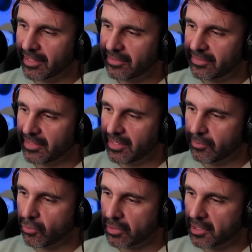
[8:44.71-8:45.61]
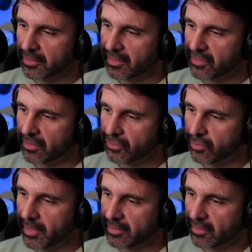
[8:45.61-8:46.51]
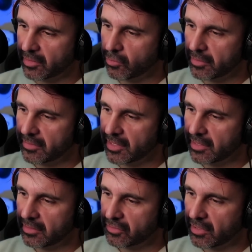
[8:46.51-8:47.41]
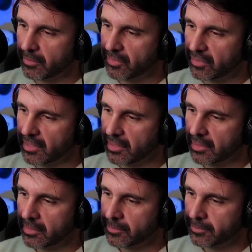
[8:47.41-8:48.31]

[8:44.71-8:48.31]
I just need more context here. Let's go back to like 110 and just grab this again.